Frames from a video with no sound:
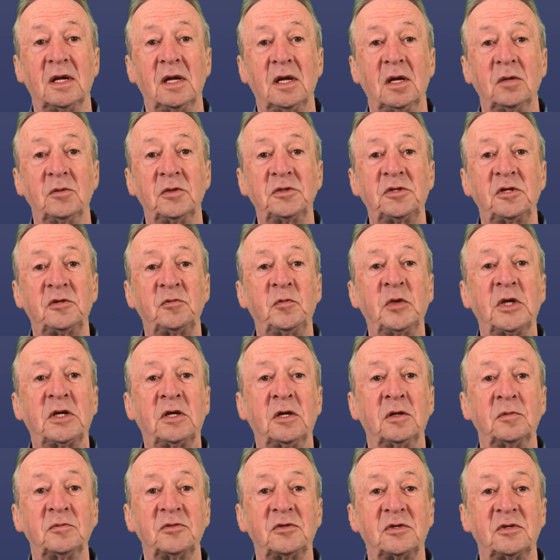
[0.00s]
which has
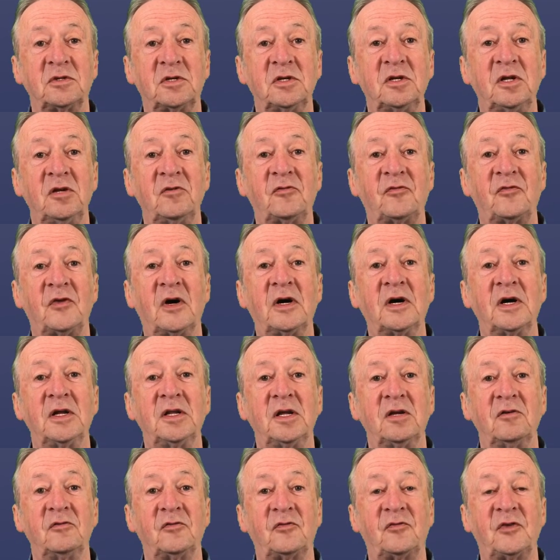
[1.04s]
become such a
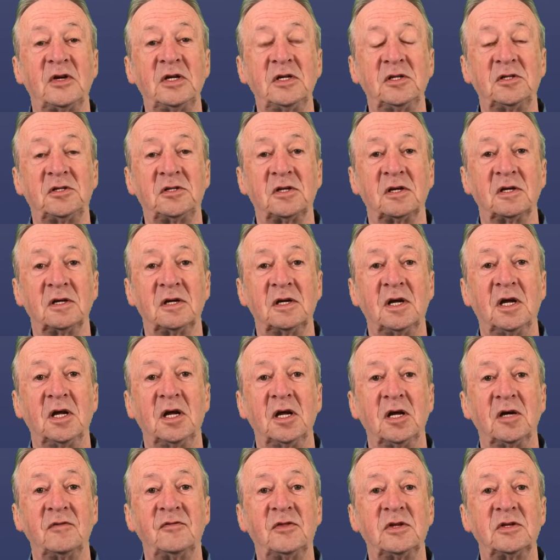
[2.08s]
defining feature
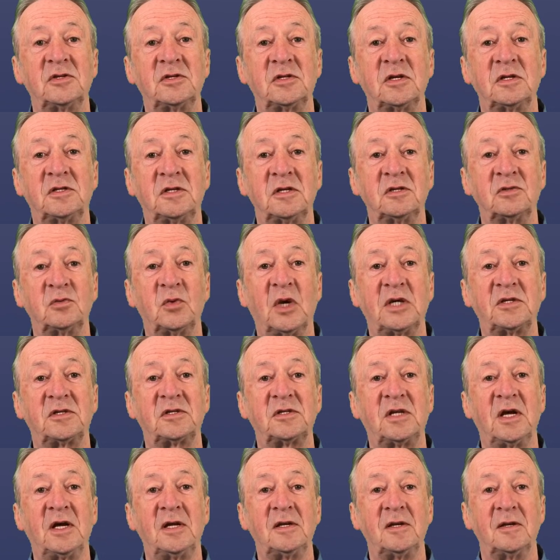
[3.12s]
of the city's West
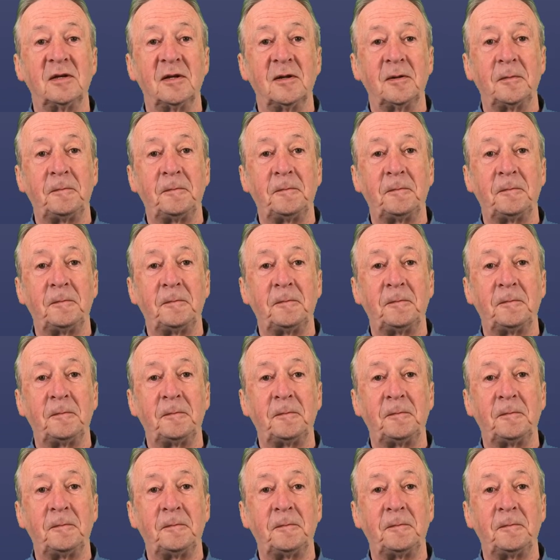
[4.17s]
End.